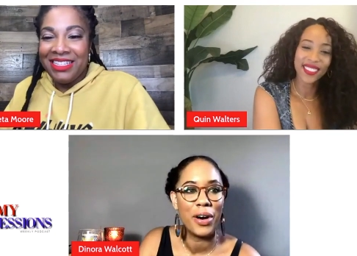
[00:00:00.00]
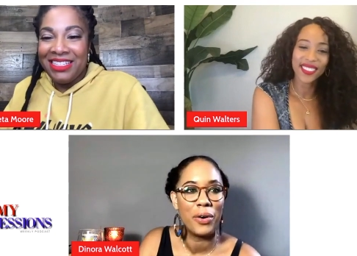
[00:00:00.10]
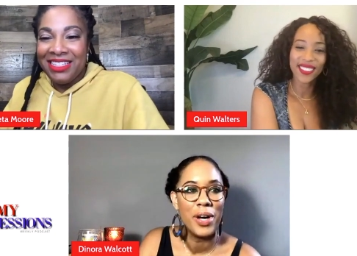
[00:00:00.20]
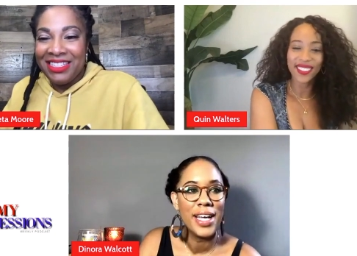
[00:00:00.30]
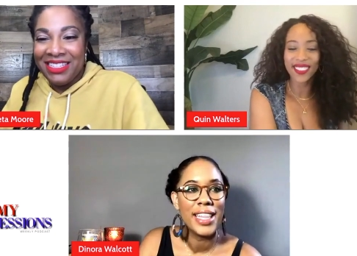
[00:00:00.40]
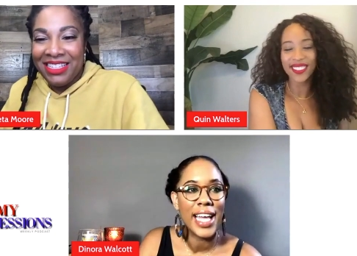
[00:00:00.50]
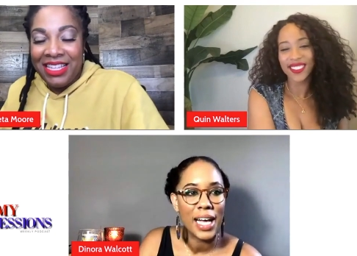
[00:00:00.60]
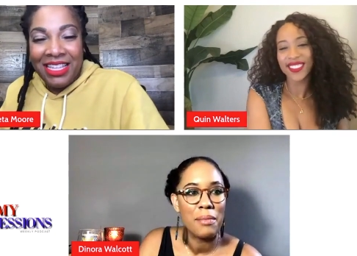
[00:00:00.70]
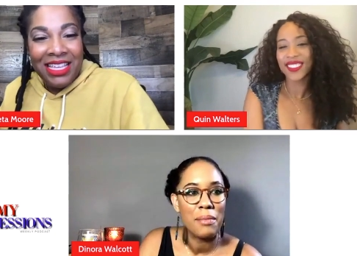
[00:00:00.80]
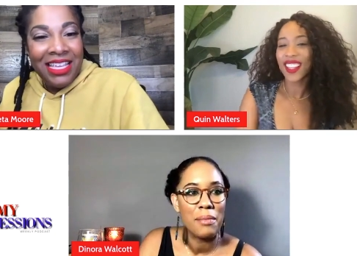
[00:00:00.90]
Speaker 1: though.
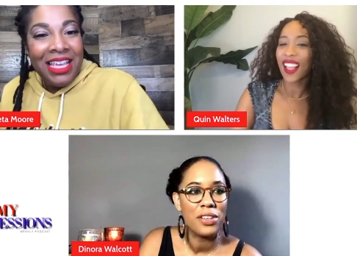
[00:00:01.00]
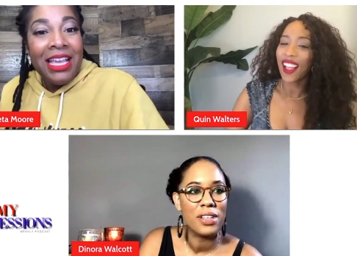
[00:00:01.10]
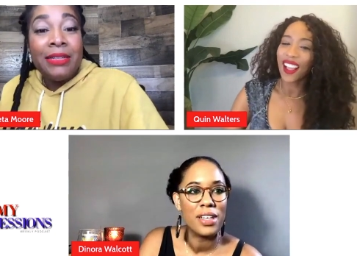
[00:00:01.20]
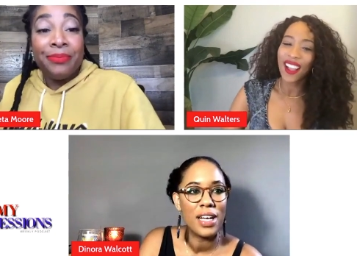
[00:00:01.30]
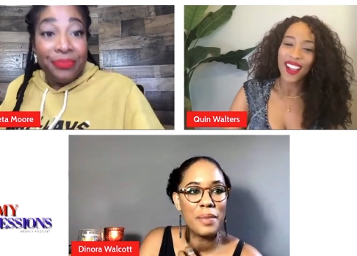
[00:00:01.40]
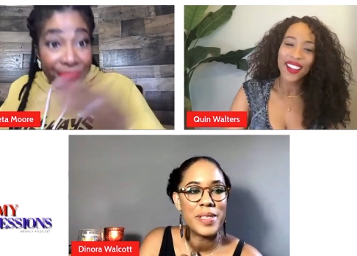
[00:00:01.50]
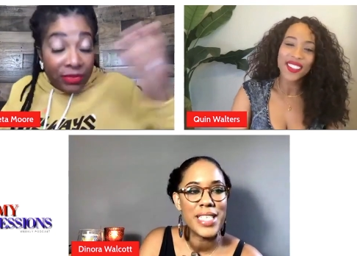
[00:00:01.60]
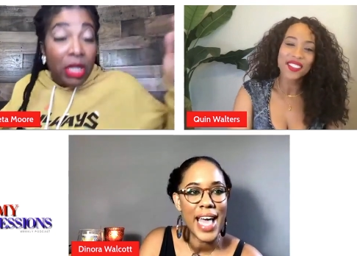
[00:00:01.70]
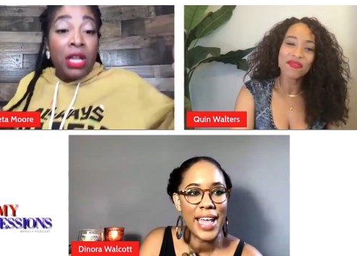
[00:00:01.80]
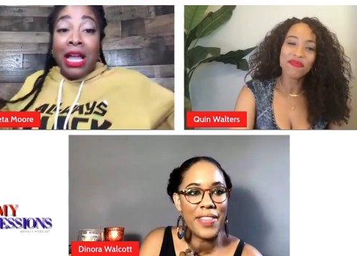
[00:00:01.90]
Like I'm a little
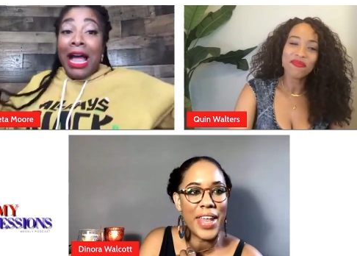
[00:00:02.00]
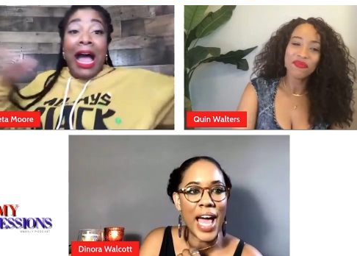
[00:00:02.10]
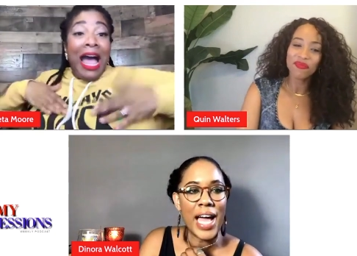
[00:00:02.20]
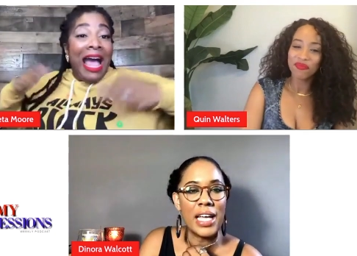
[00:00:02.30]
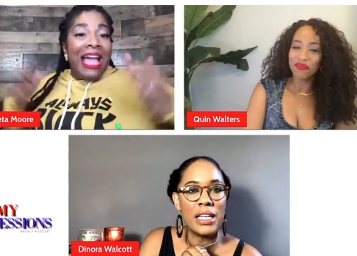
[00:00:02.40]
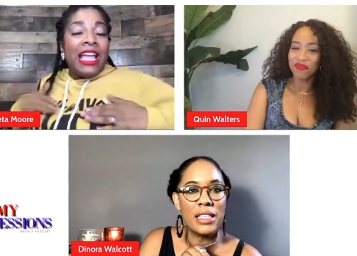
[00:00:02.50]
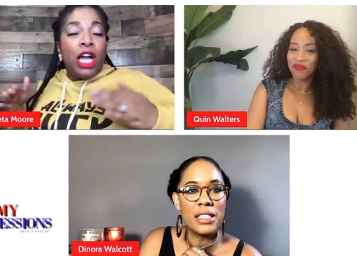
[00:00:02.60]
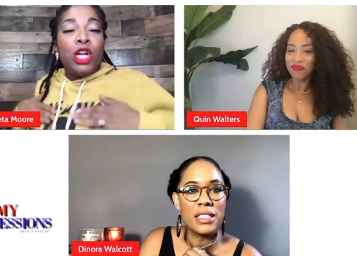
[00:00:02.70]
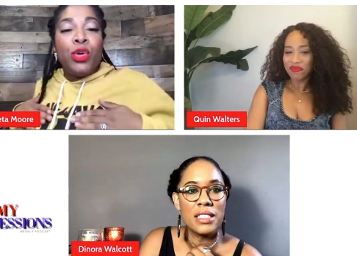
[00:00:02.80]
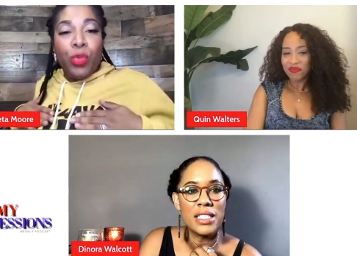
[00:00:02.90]
upset that I,
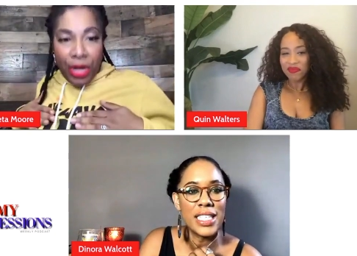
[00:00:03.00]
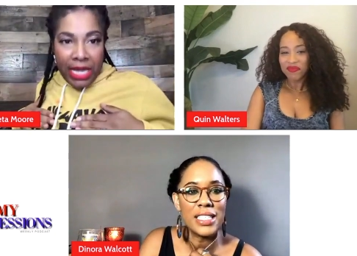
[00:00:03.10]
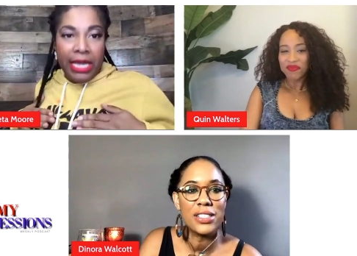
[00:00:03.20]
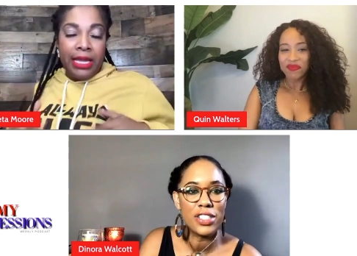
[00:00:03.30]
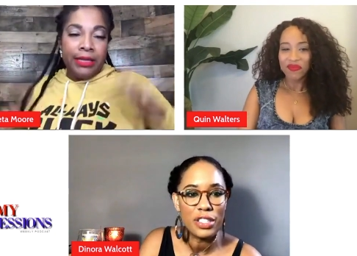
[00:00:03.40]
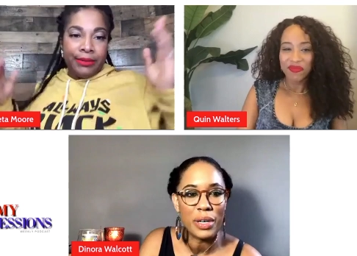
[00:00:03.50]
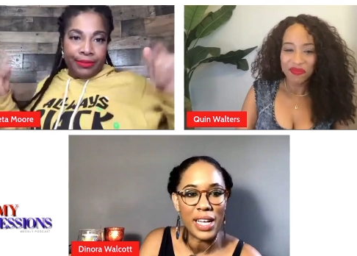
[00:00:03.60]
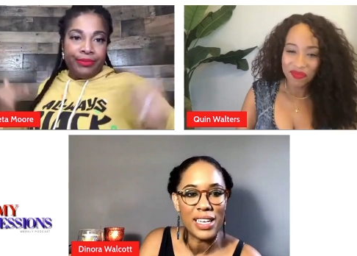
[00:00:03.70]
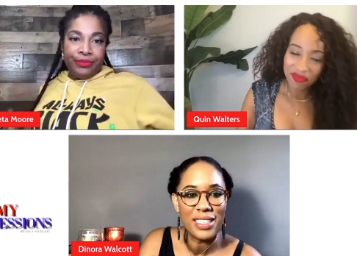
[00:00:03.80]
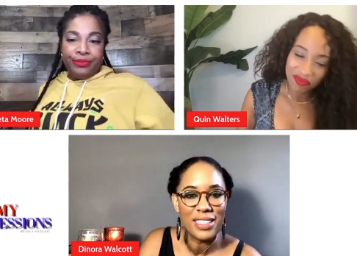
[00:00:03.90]
I didn't do
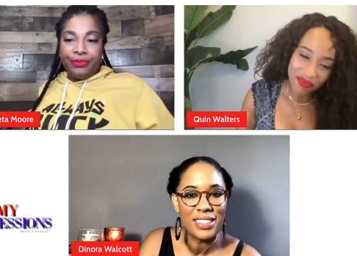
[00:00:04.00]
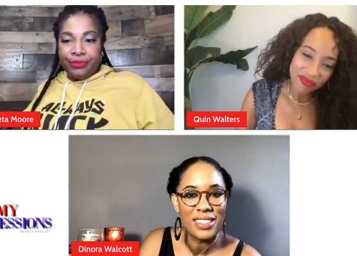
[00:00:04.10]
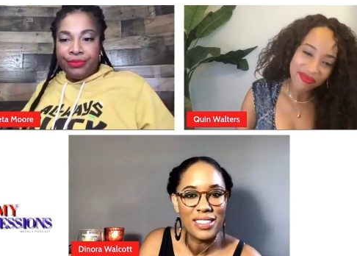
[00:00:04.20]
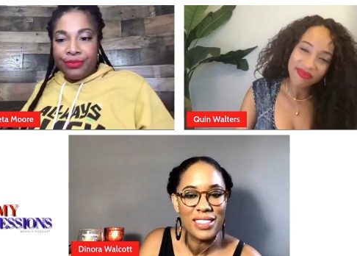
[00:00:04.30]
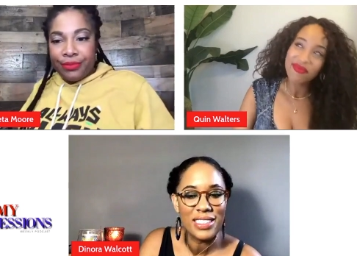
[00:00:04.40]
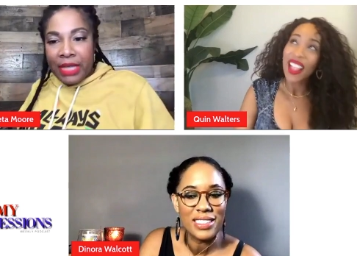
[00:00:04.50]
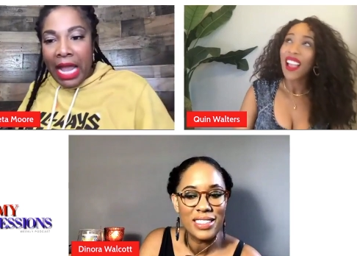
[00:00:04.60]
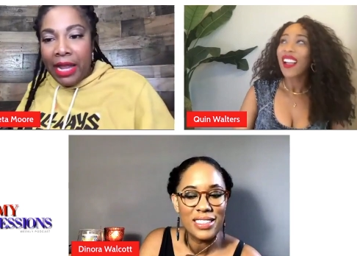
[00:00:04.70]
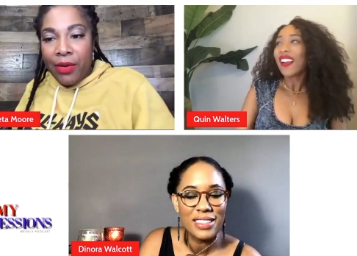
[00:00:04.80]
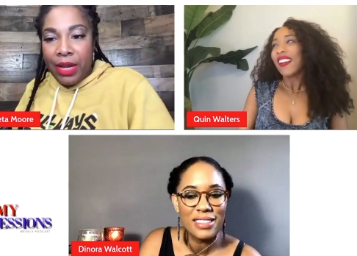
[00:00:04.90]
it.
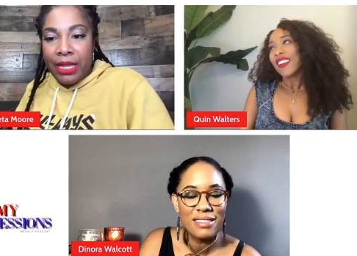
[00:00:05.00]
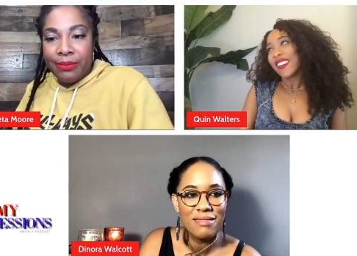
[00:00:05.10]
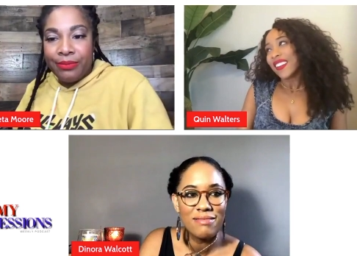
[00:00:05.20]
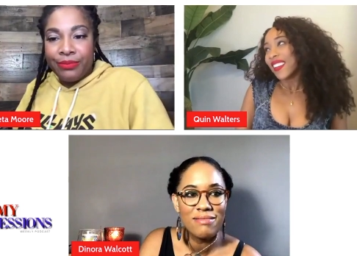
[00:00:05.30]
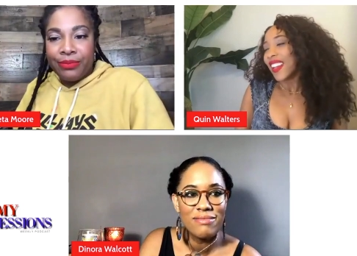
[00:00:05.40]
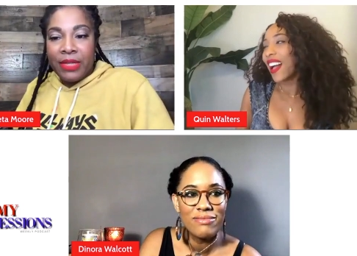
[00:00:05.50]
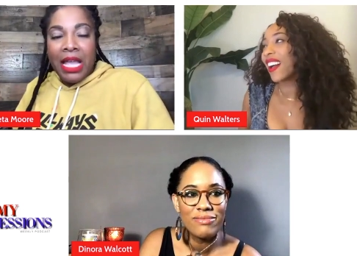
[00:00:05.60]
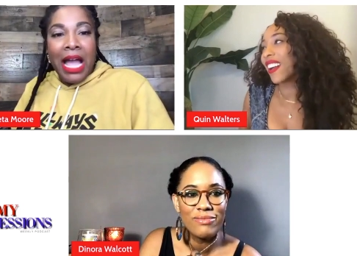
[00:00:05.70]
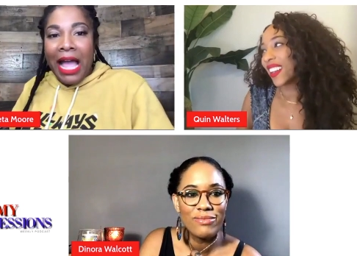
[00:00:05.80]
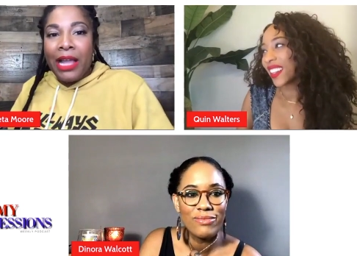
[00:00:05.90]
Speaker 2: I agree.
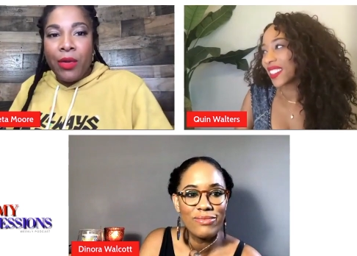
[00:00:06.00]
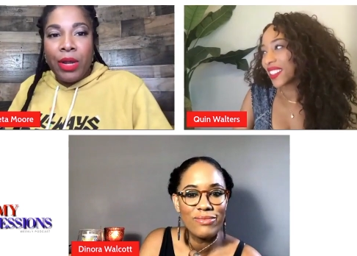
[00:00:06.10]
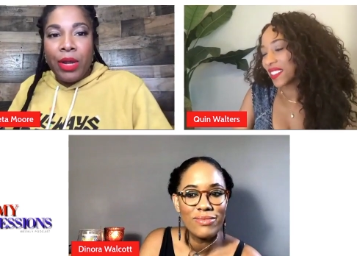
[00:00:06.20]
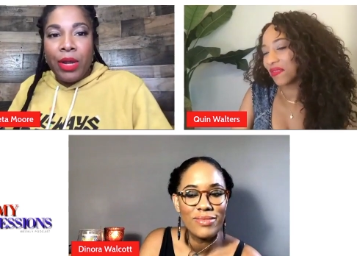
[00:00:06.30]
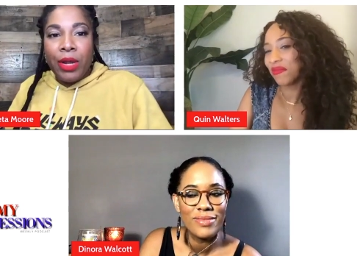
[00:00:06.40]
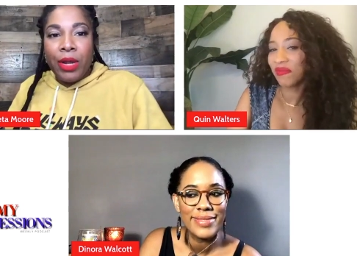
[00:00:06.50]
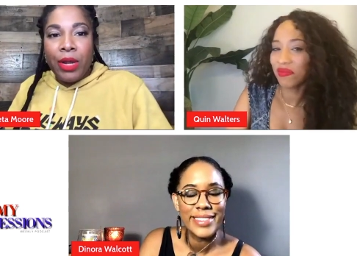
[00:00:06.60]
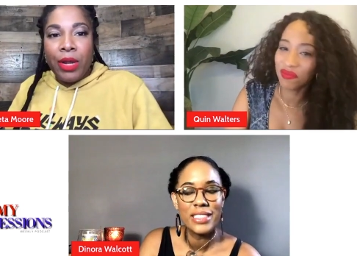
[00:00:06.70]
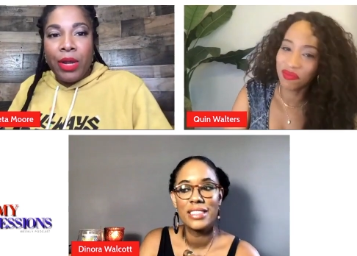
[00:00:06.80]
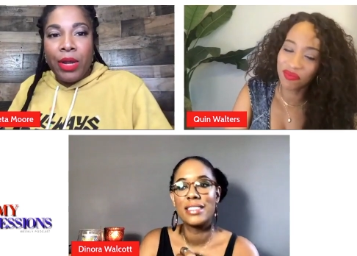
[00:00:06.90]
I agree.
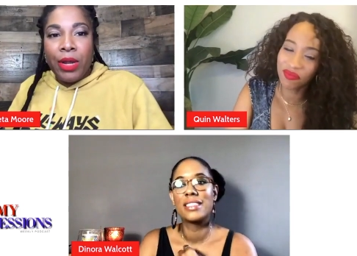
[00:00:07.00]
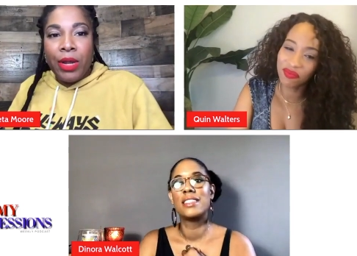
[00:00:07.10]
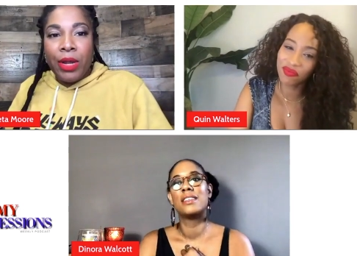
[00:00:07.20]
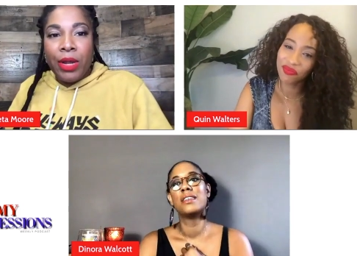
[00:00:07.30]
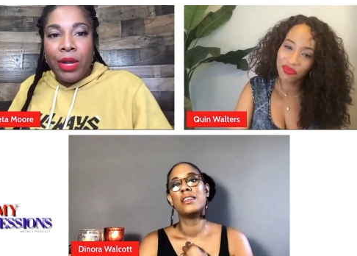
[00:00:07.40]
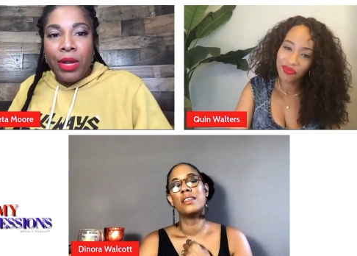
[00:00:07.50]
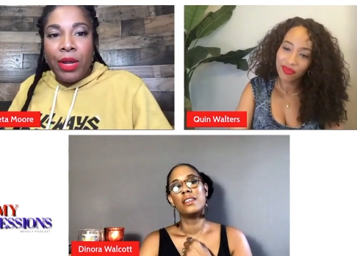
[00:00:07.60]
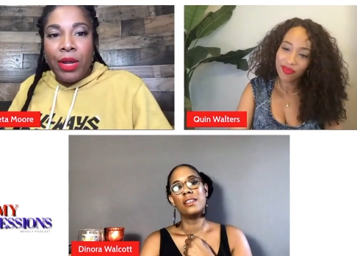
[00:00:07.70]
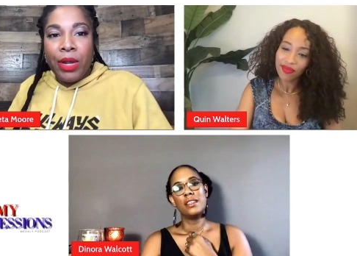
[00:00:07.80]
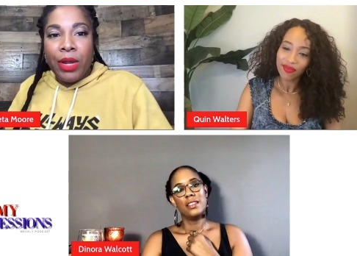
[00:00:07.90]
I one time
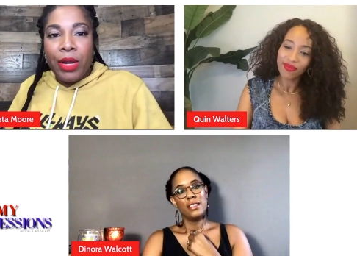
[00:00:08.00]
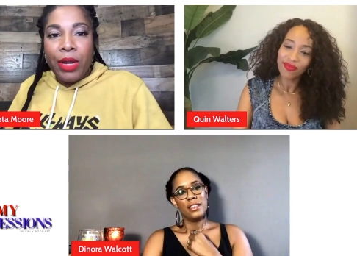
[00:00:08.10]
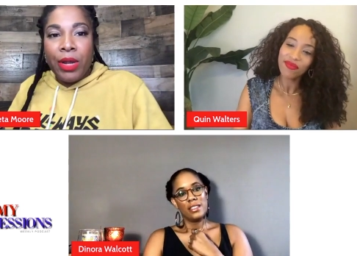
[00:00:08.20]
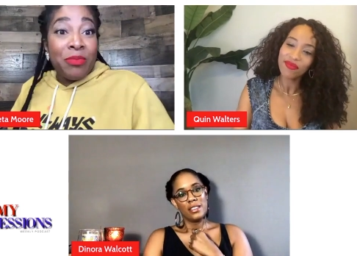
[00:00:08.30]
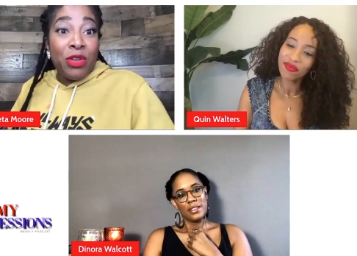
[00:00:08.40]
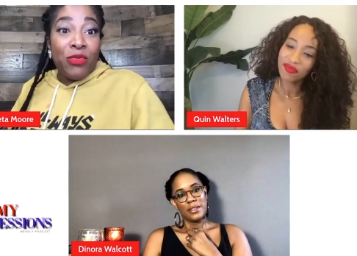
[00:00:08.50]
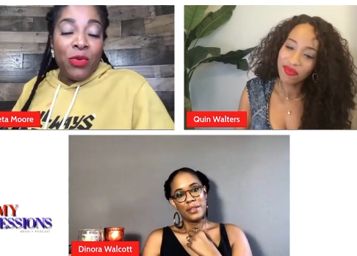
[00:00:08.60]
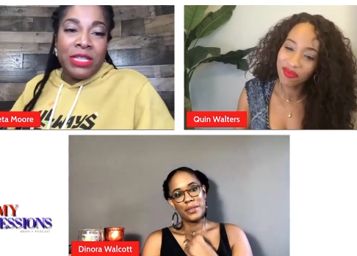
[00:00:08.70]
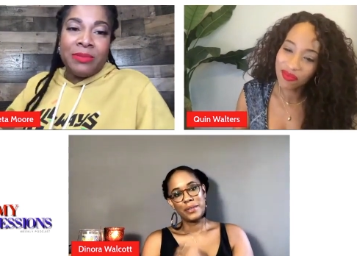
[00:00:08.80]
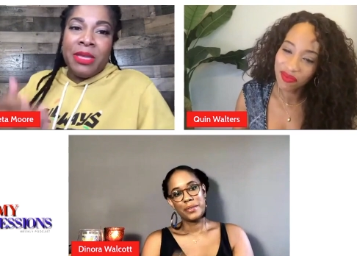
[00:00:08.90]
tried to use a
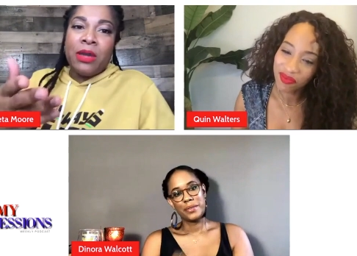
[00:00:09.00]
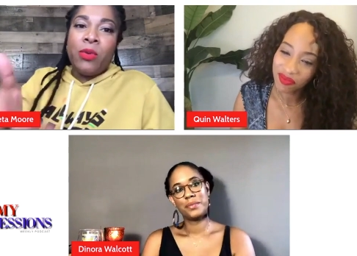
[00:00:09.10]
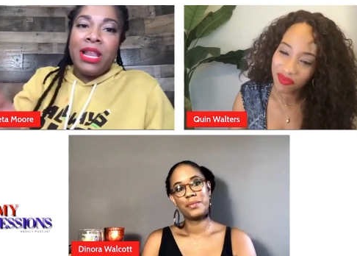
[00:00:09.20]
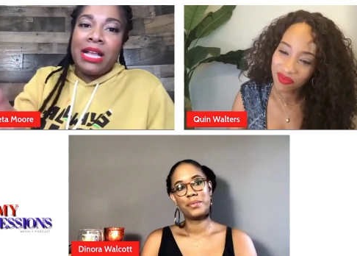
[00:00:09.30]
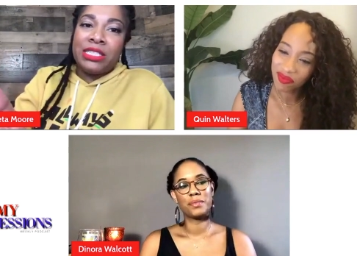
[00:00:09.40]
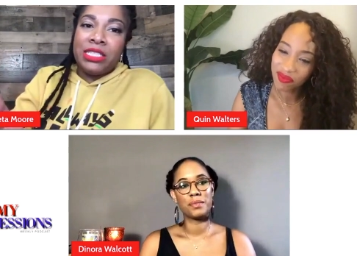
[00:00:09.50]
demure voice. Me and Quinn